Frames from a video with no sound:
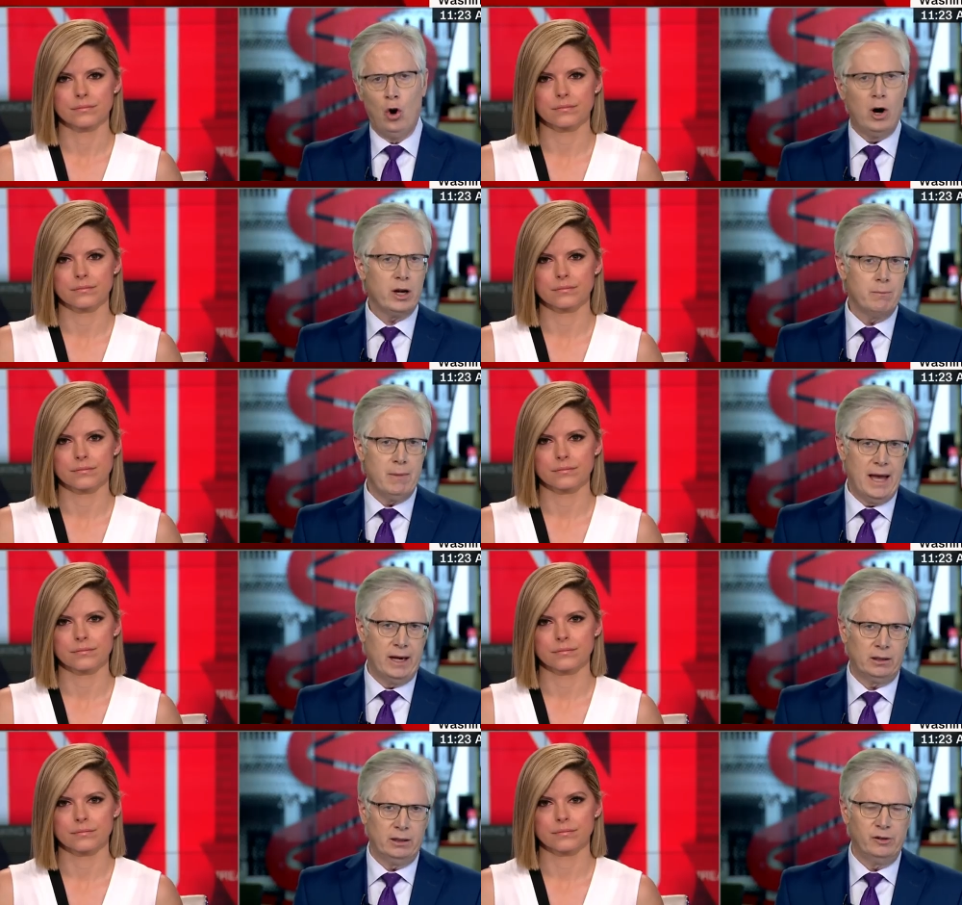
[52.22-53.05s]

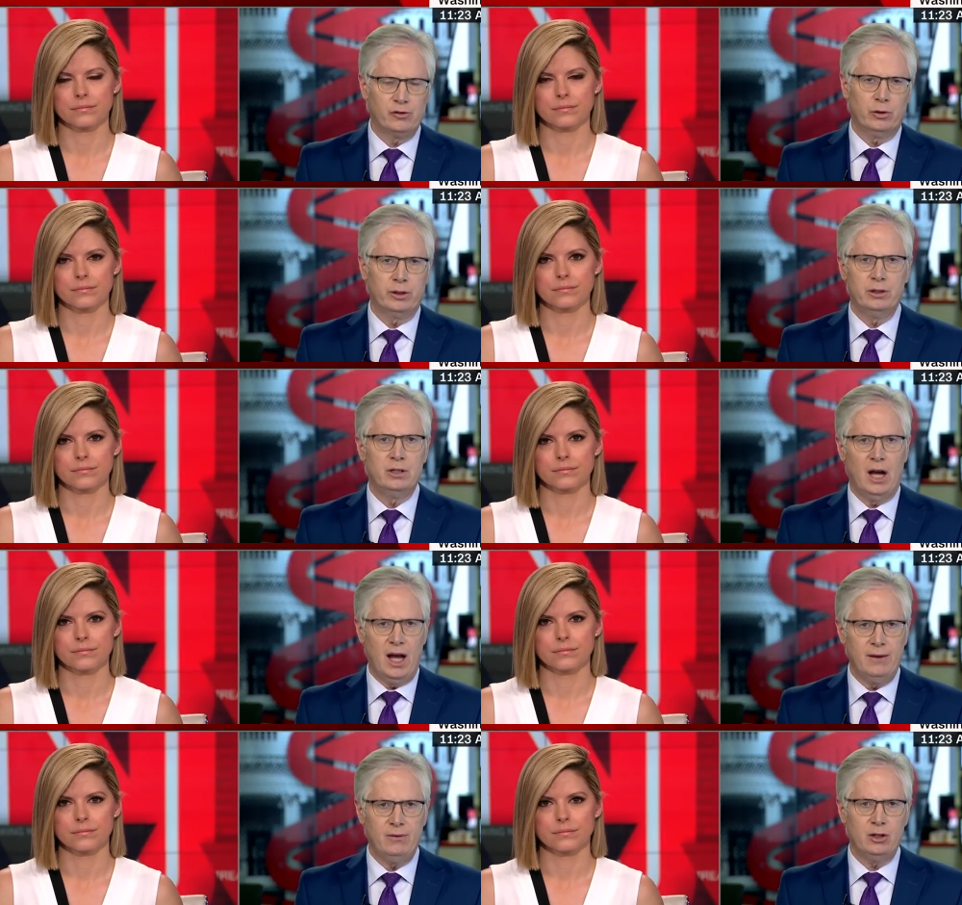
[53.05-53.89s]
Speaker 1: automatically
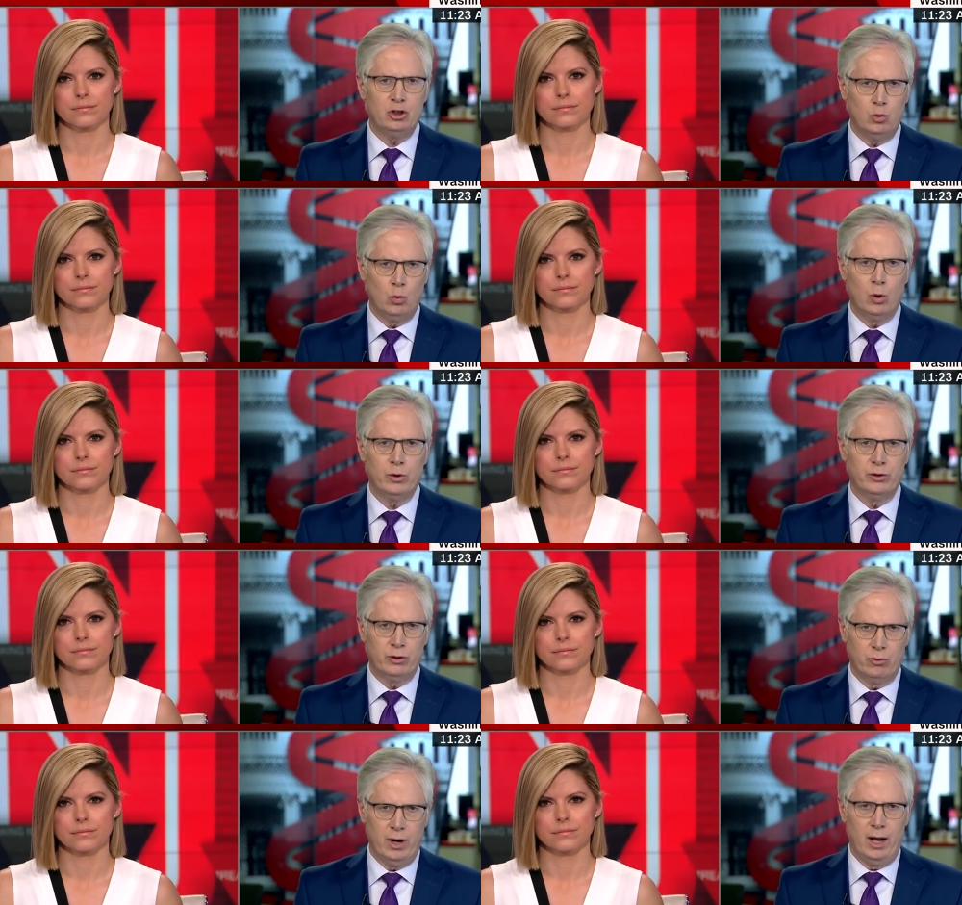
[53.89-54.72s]
started diving
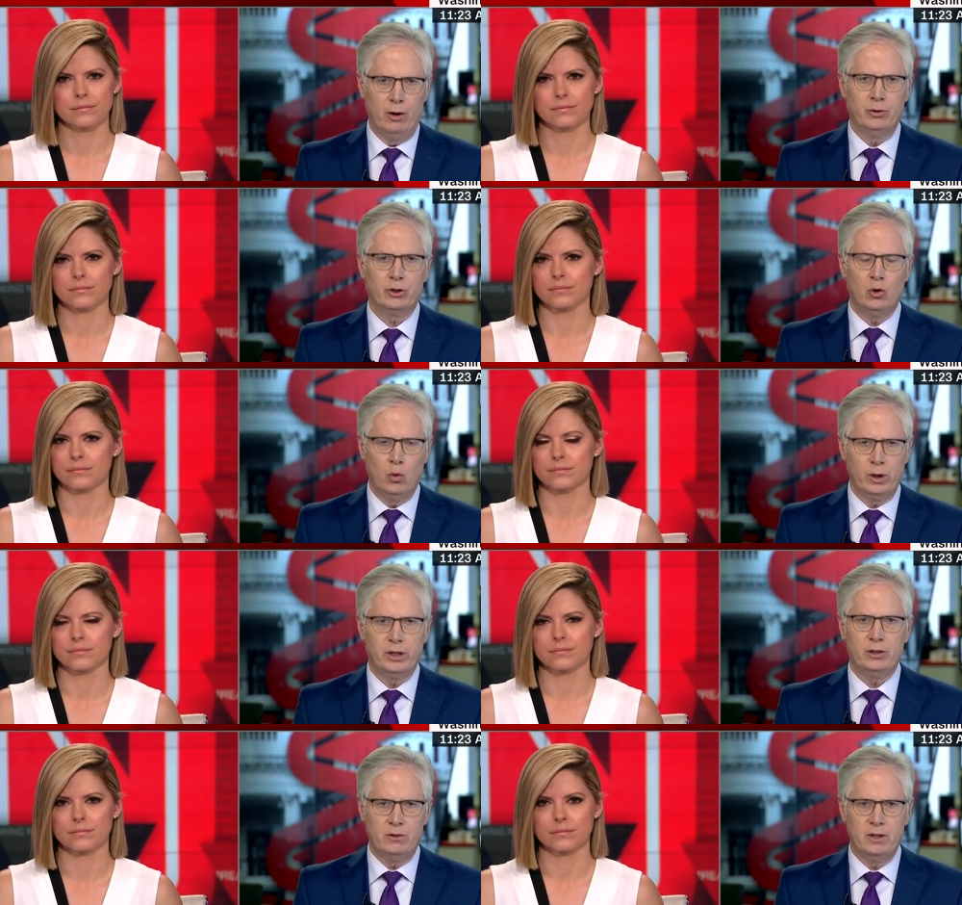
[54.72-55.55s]
toward the ground,
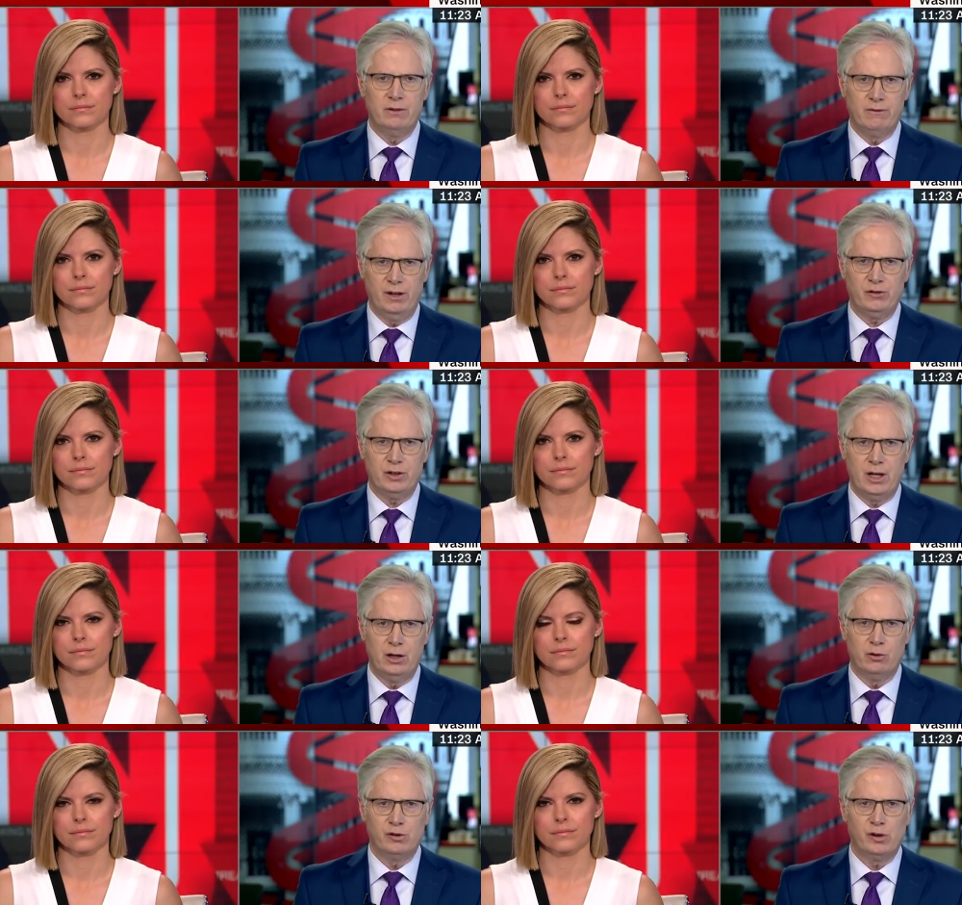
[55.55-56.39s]
according to the
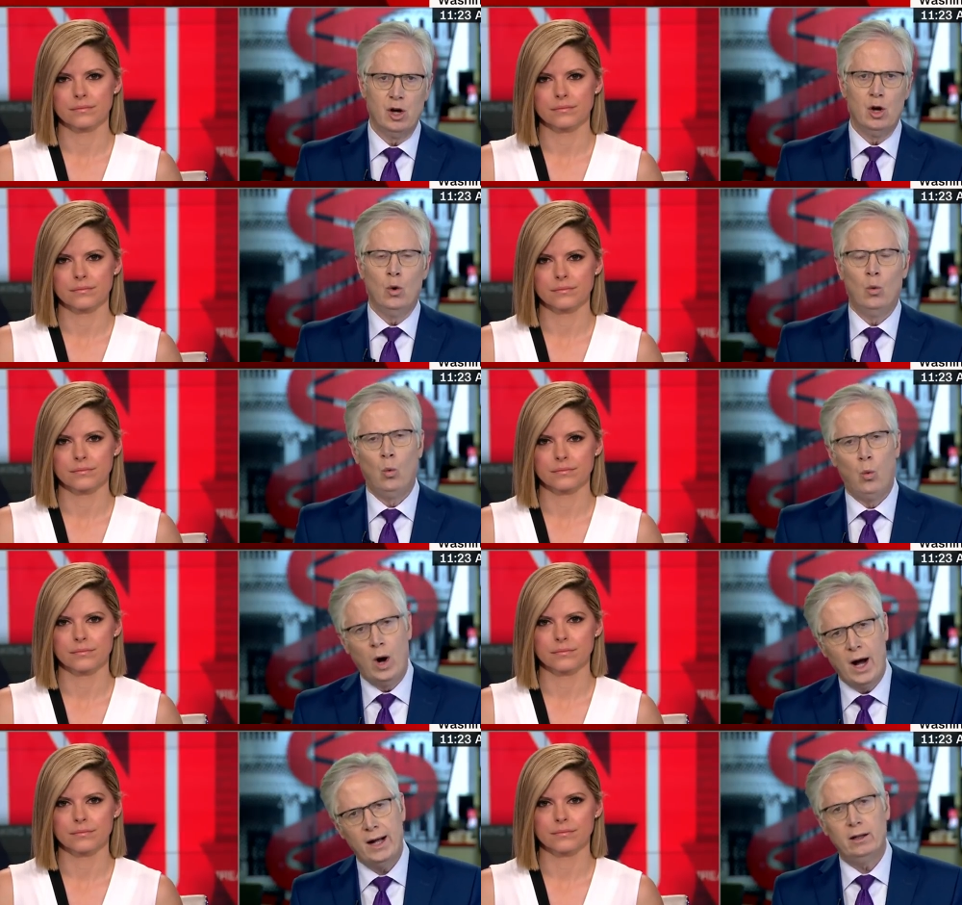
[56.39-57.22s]
investigators,
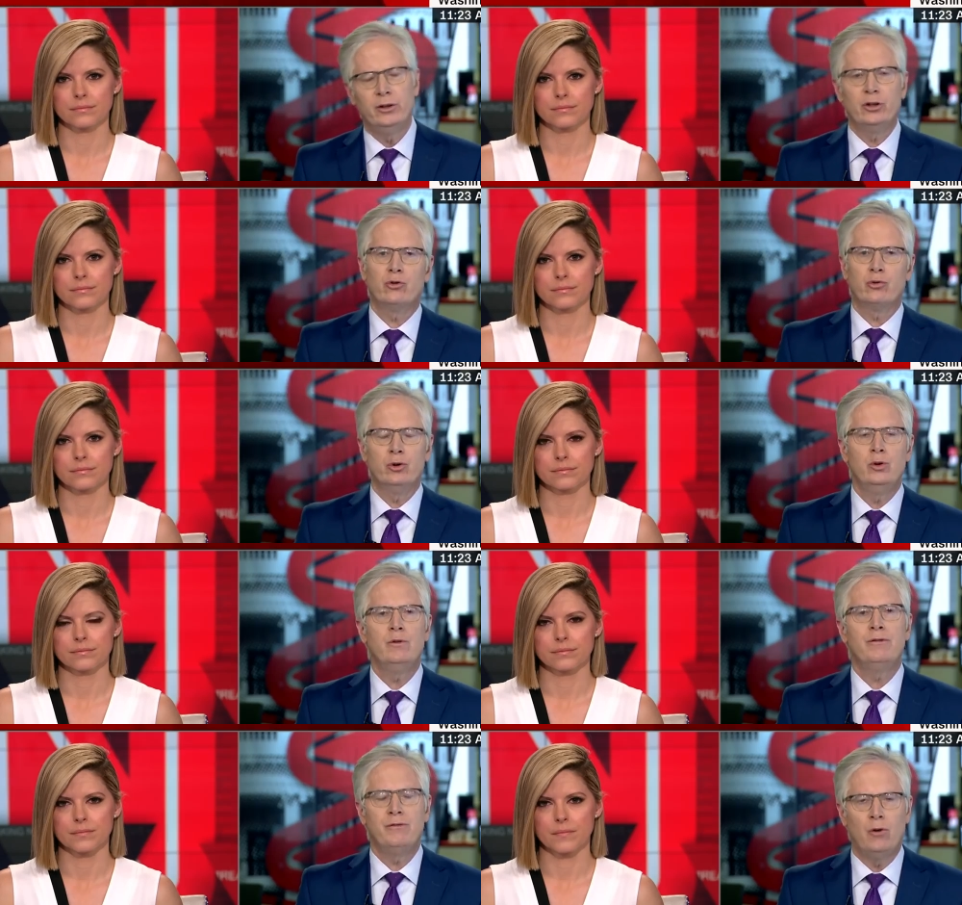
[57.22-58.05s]
while the
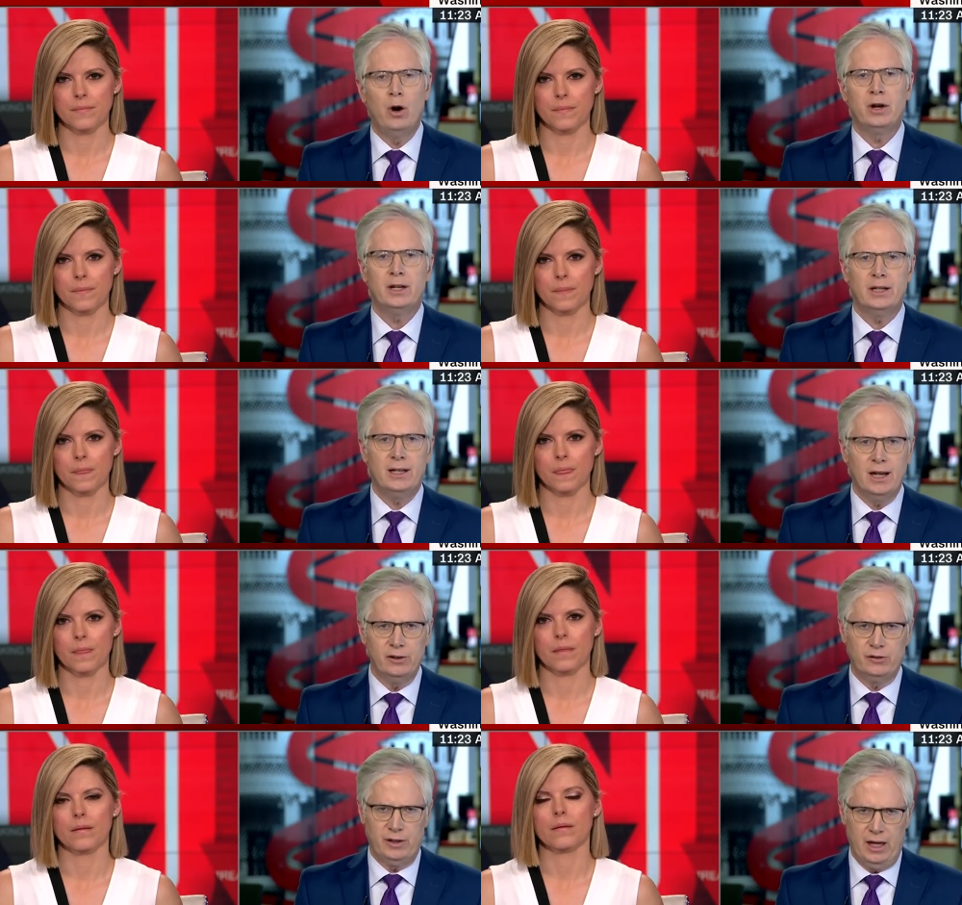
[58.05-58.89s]
crew fought
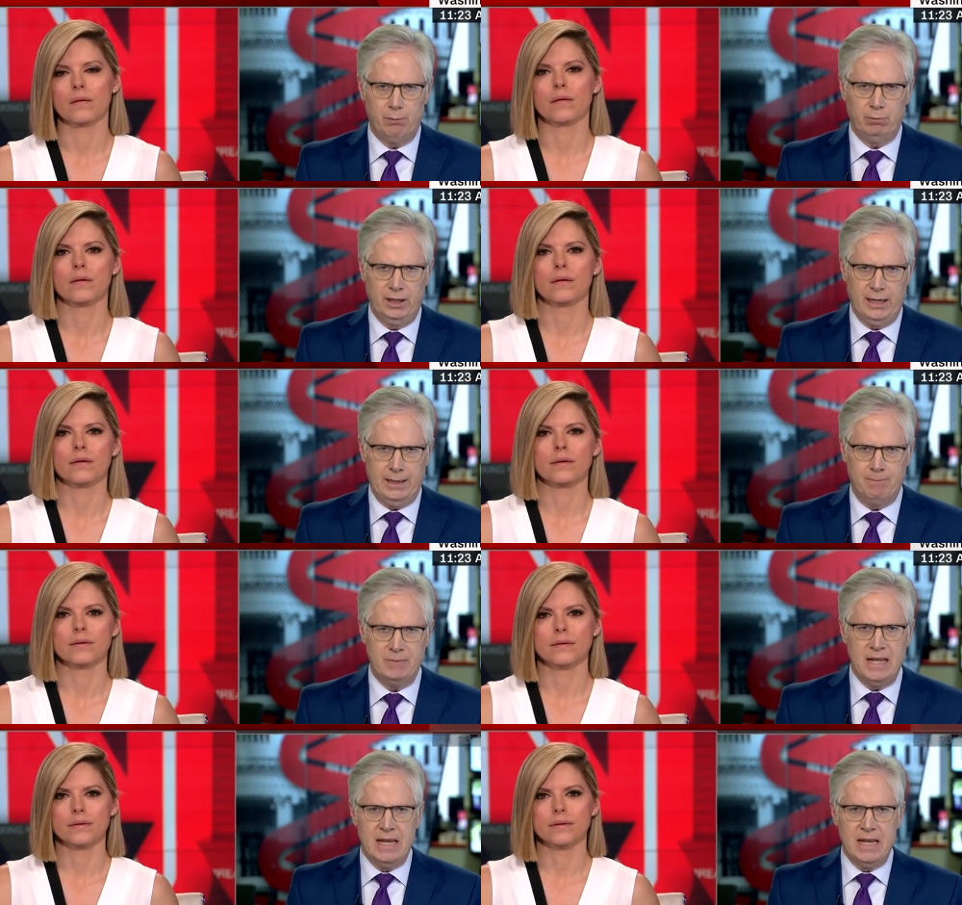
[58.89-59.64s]
against that plane.